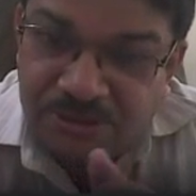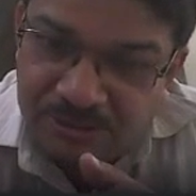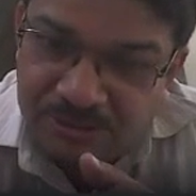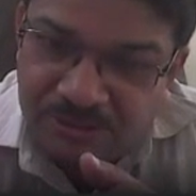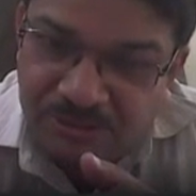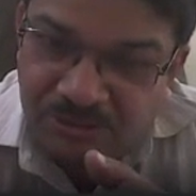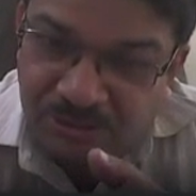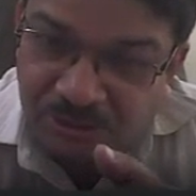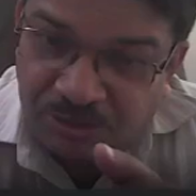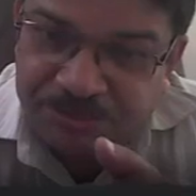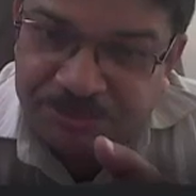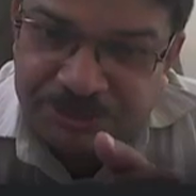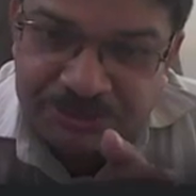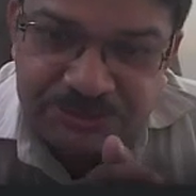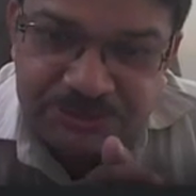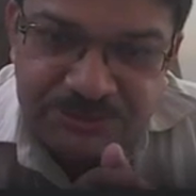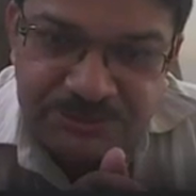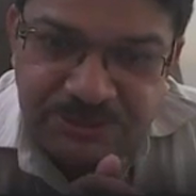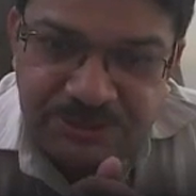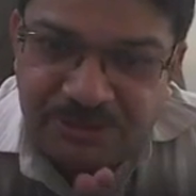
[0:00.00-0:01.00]

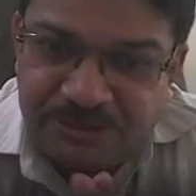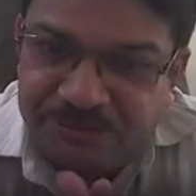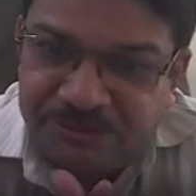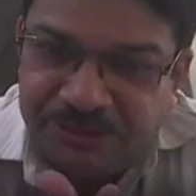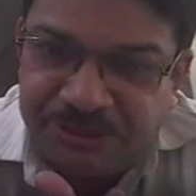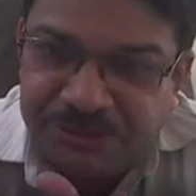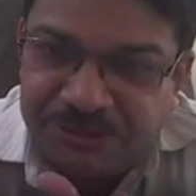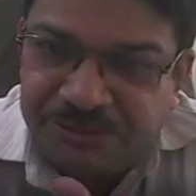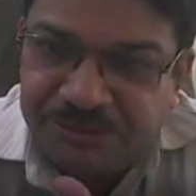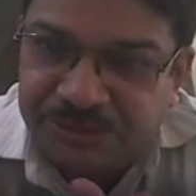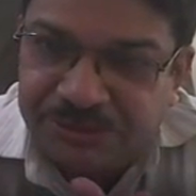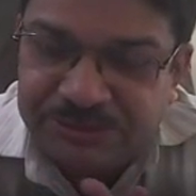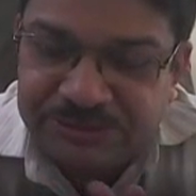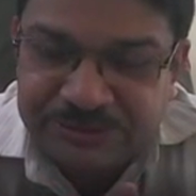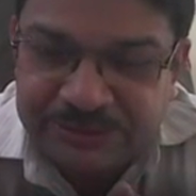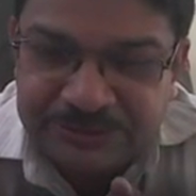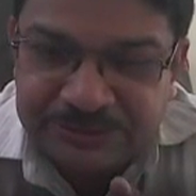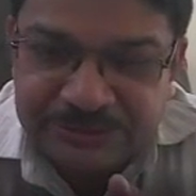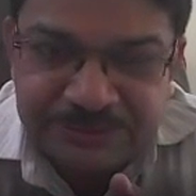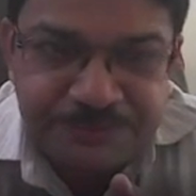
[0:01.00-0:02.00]
topics that we need to
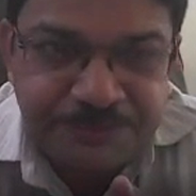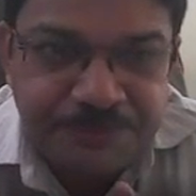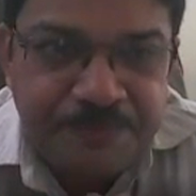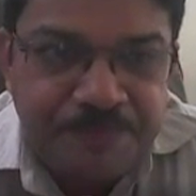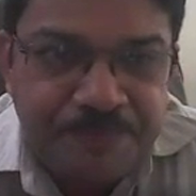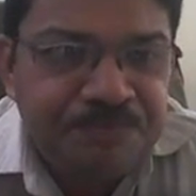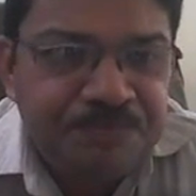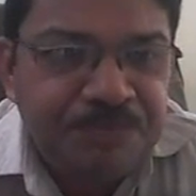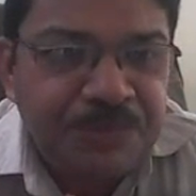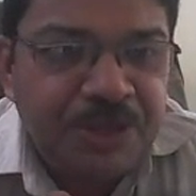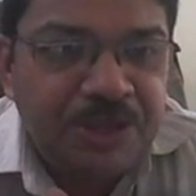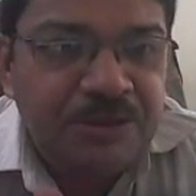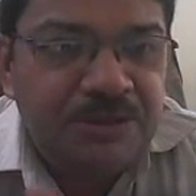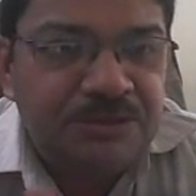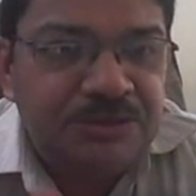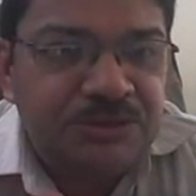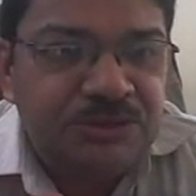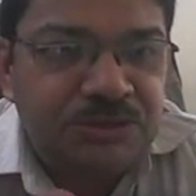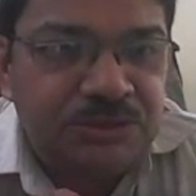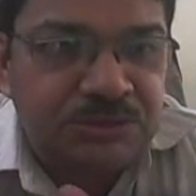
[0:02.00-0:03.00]
discuss.
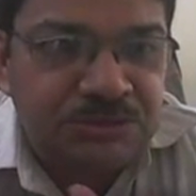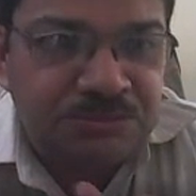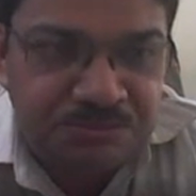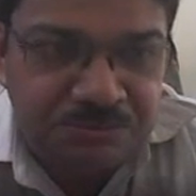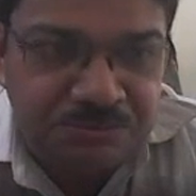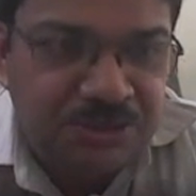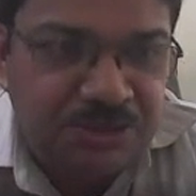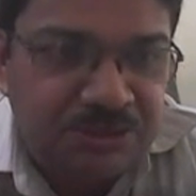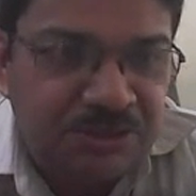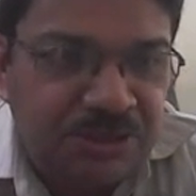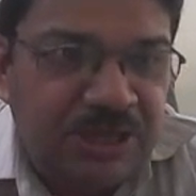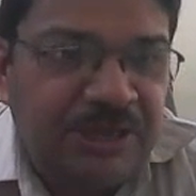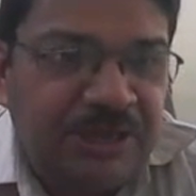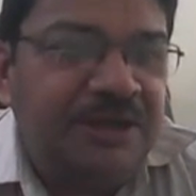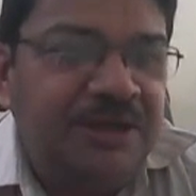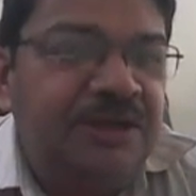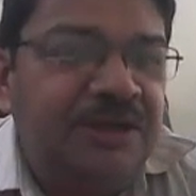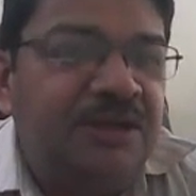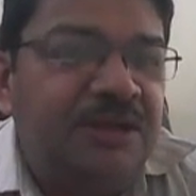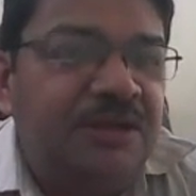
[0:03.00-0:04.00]
So I
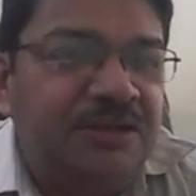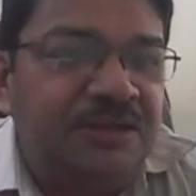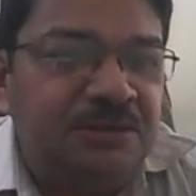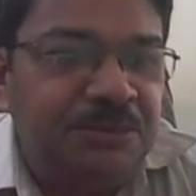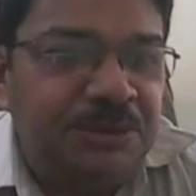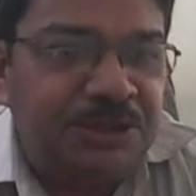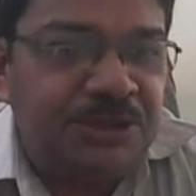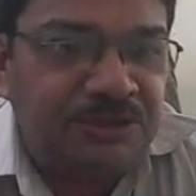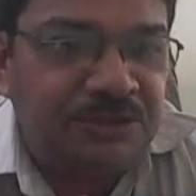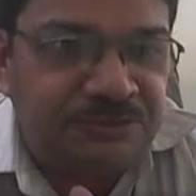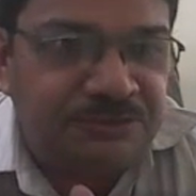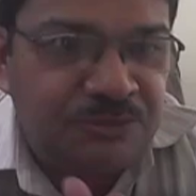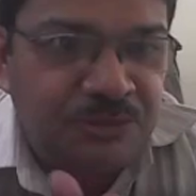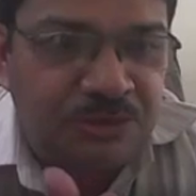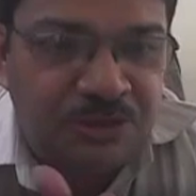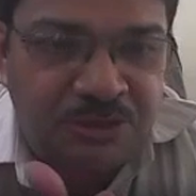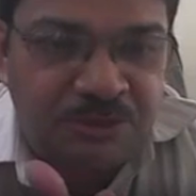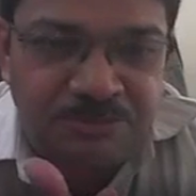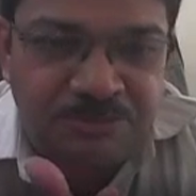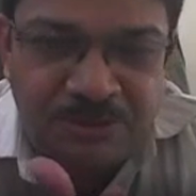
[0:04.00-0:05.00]
need little bit of
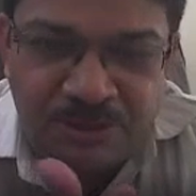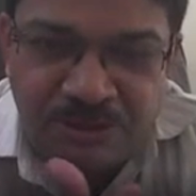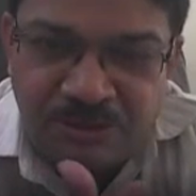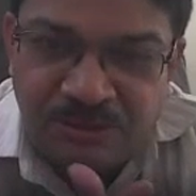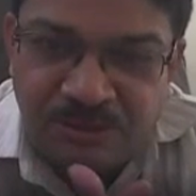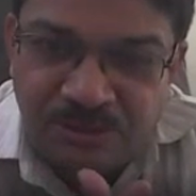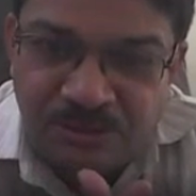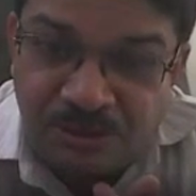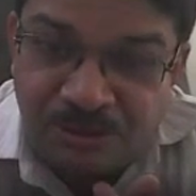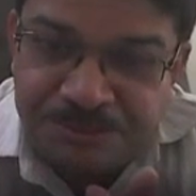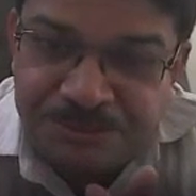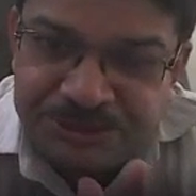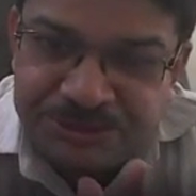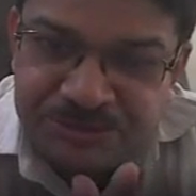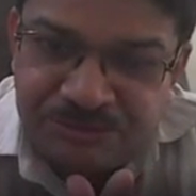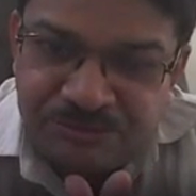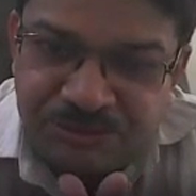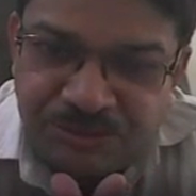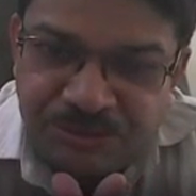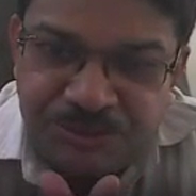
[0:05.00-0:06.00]

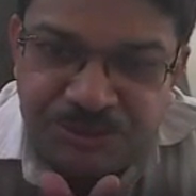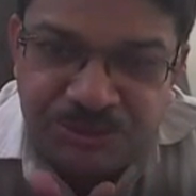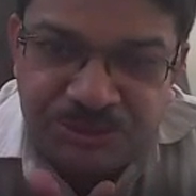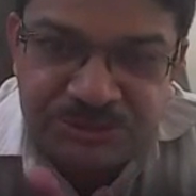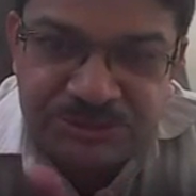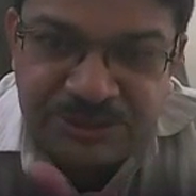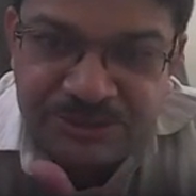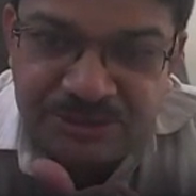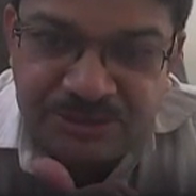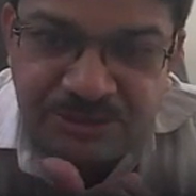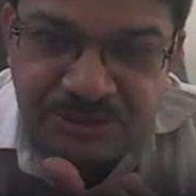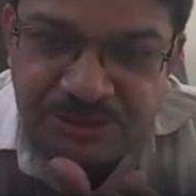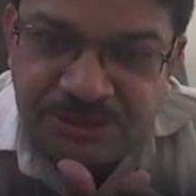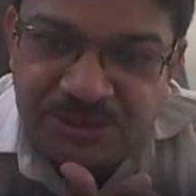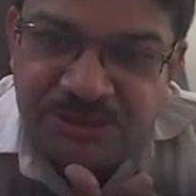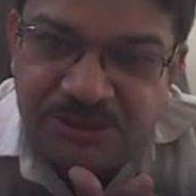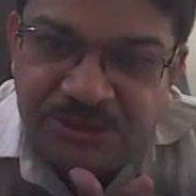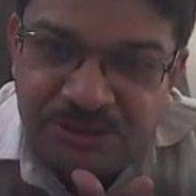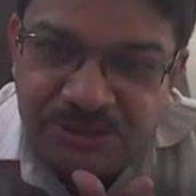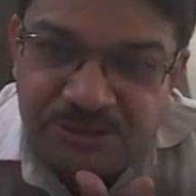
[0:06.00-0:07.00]
cooperation from your side.
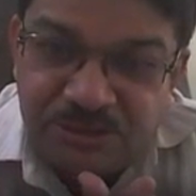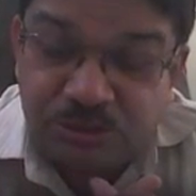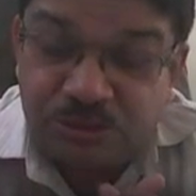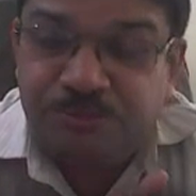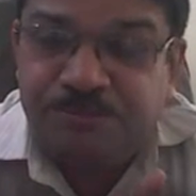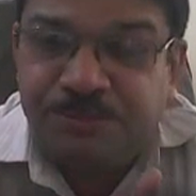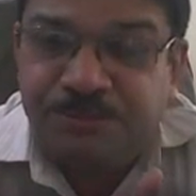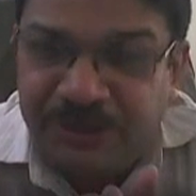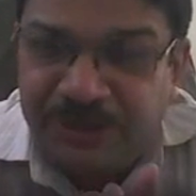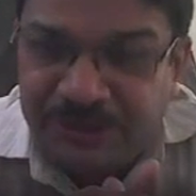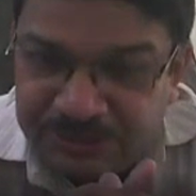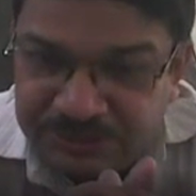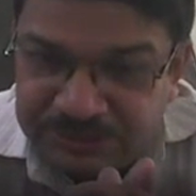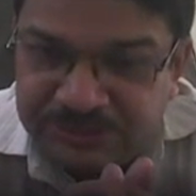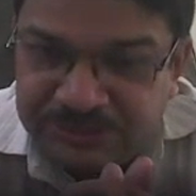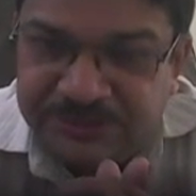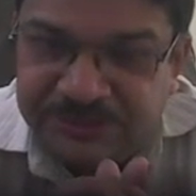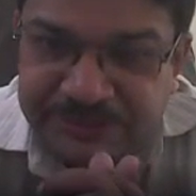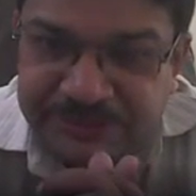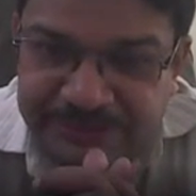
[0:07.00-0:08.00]
So
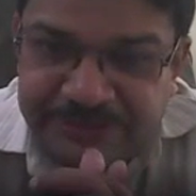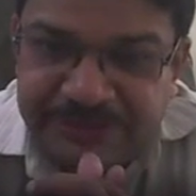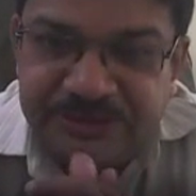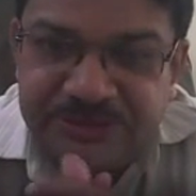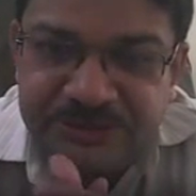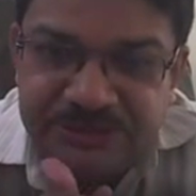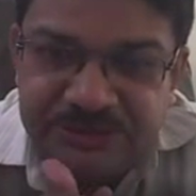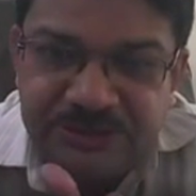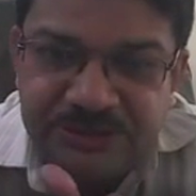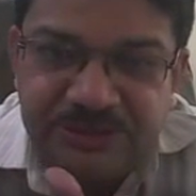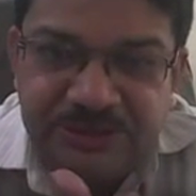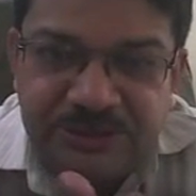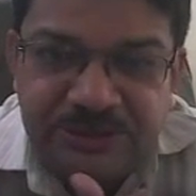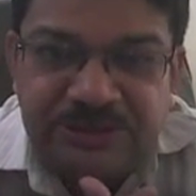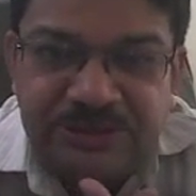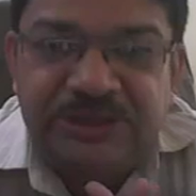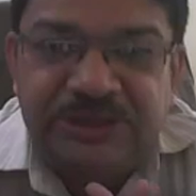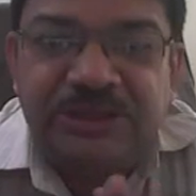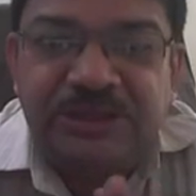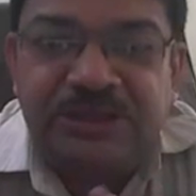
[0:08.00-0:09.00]
please read
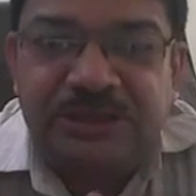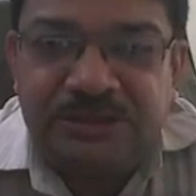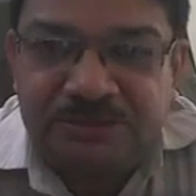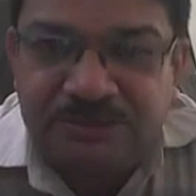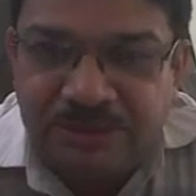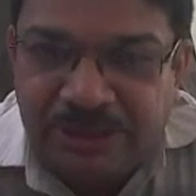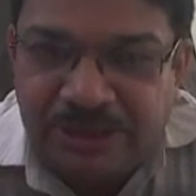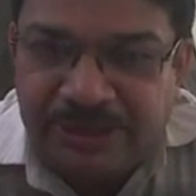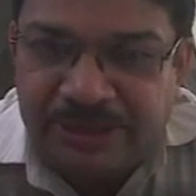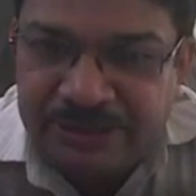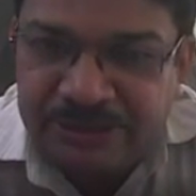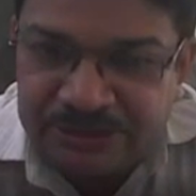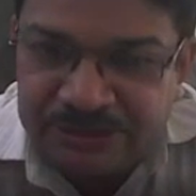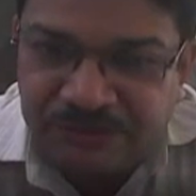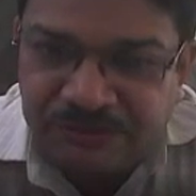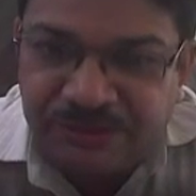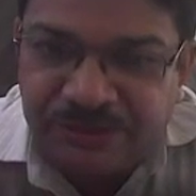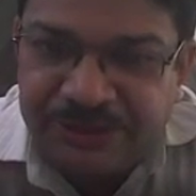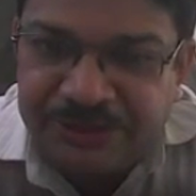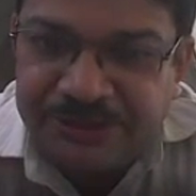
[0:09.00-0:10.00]
the IS
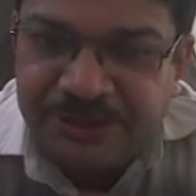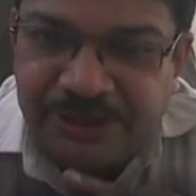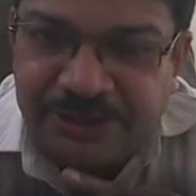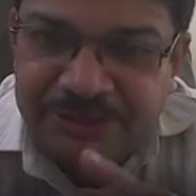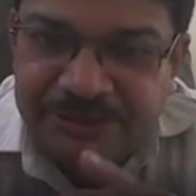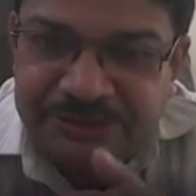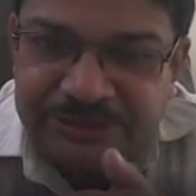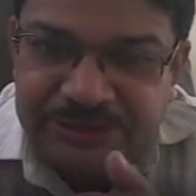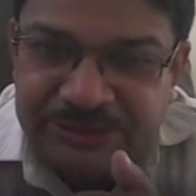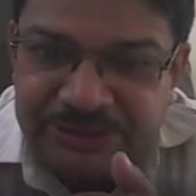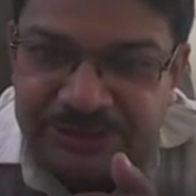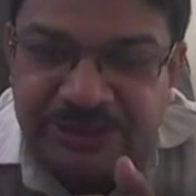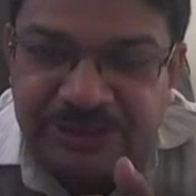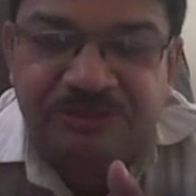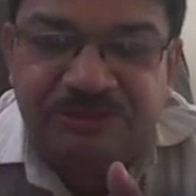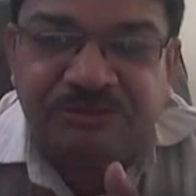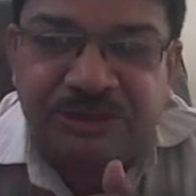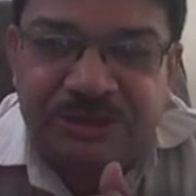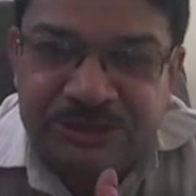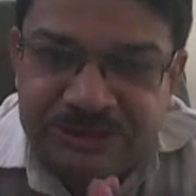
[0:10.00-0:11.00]
1893
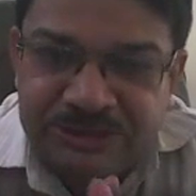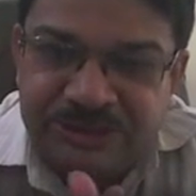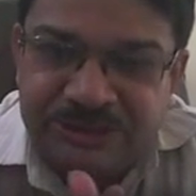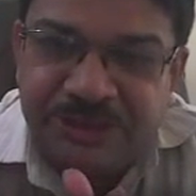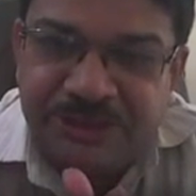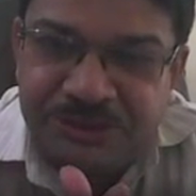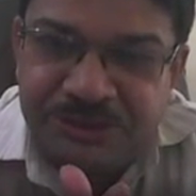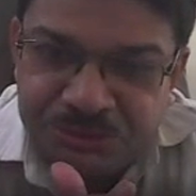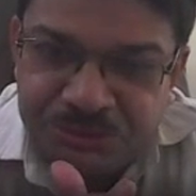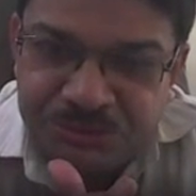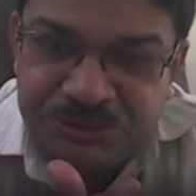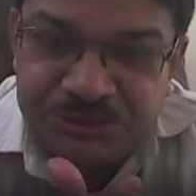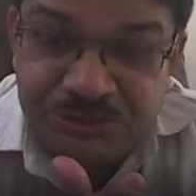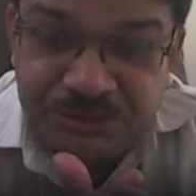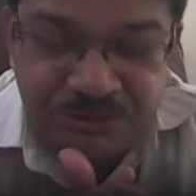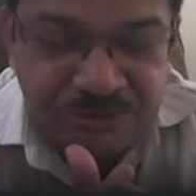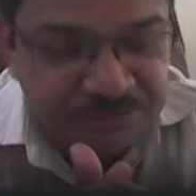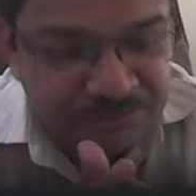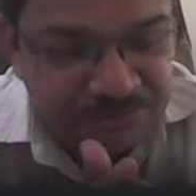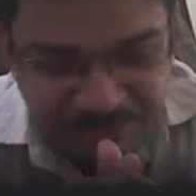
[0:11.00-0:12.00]
and
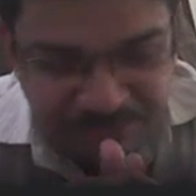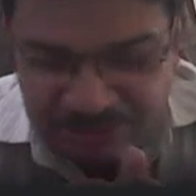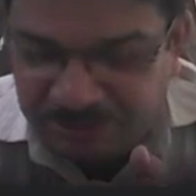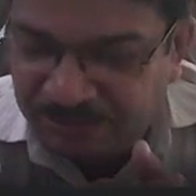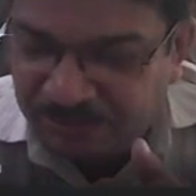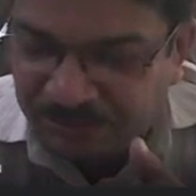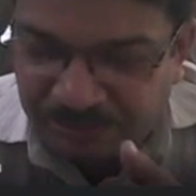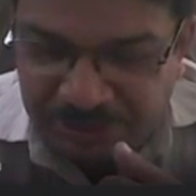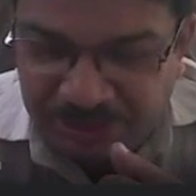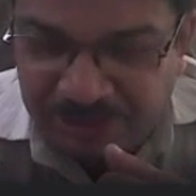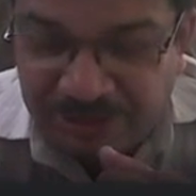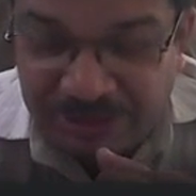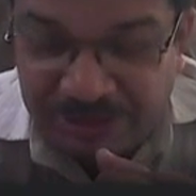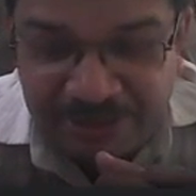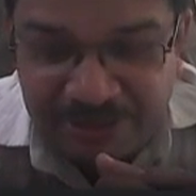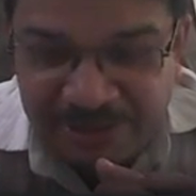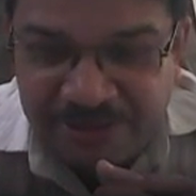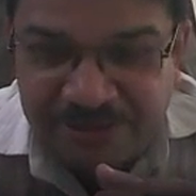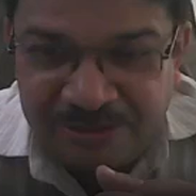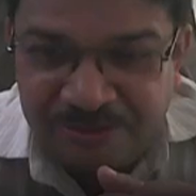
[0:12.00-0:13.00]
13920. Now I
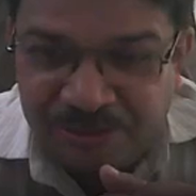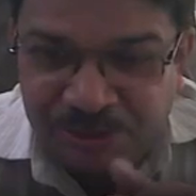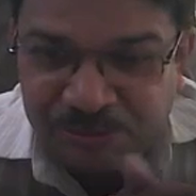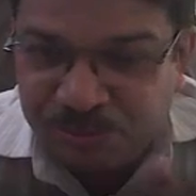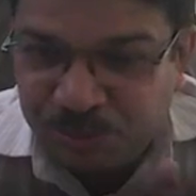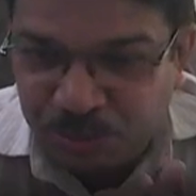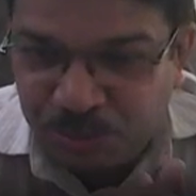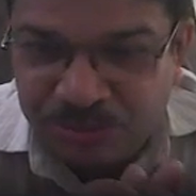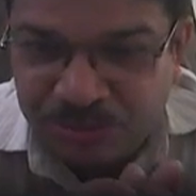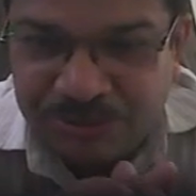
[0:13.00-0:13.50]
added one more